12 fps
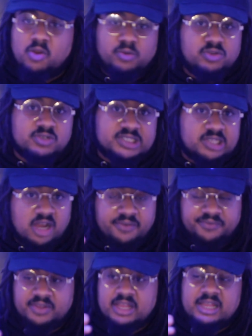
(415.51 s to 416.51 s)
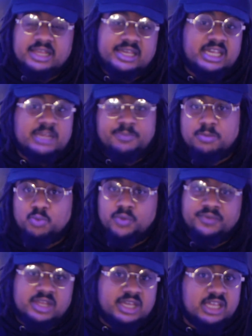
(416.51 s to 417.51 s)
Own your stuff, keep it
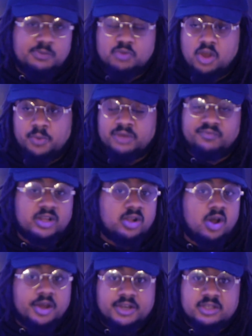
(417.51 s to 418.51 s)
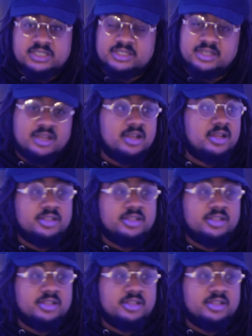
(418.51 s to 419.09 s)
moving, keep going regardless.